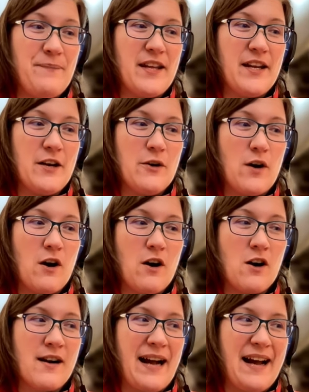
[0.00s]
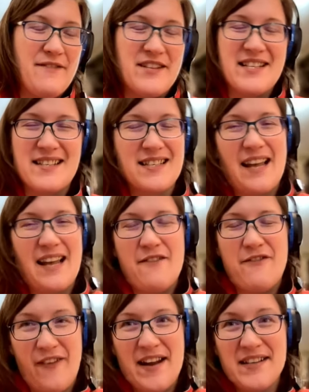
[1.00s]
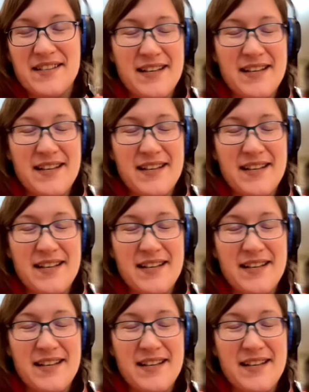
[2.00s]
you know, archivists have faced,